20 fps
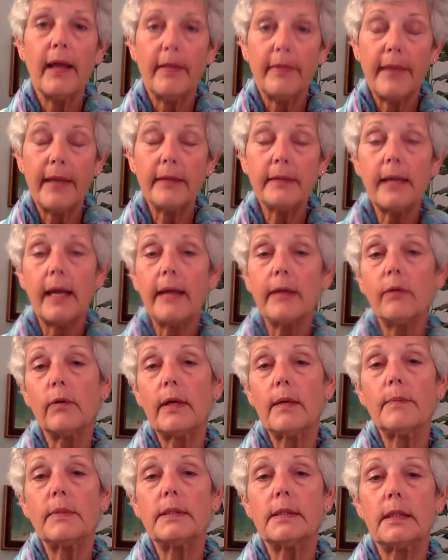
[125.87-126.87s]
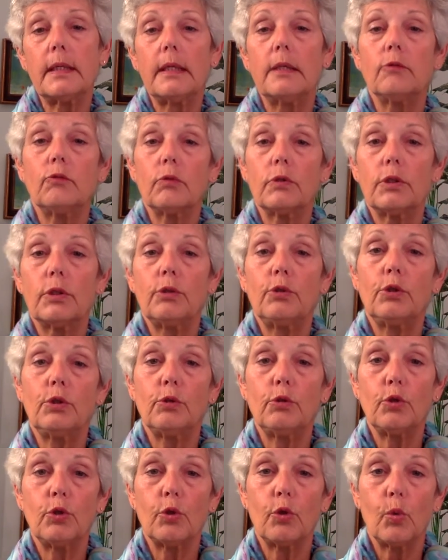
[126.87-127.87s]
That diagram is to introduce
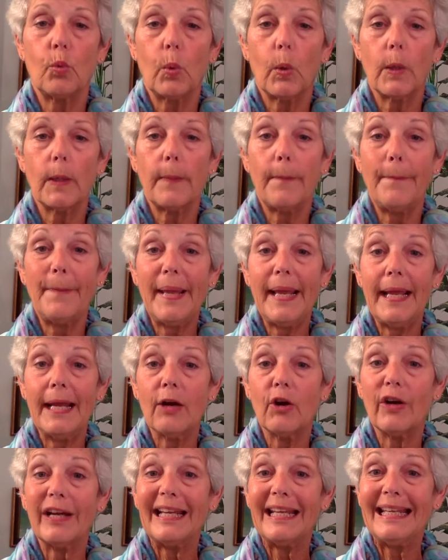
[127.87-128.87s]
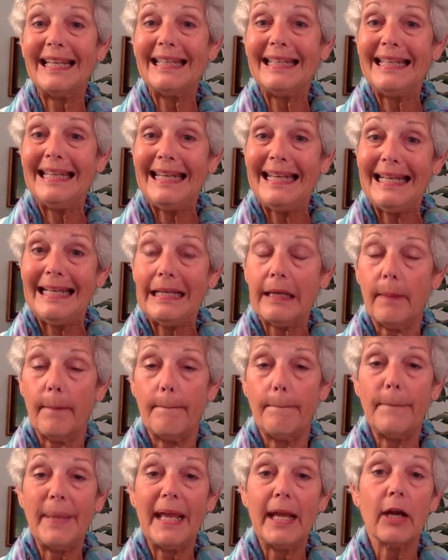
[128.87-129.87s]
you to the word
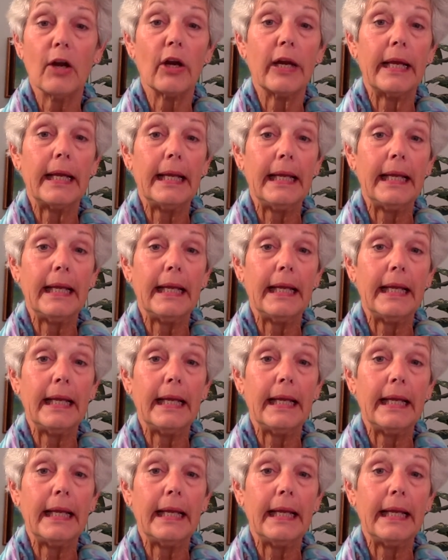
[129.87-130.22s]
perineum, peri.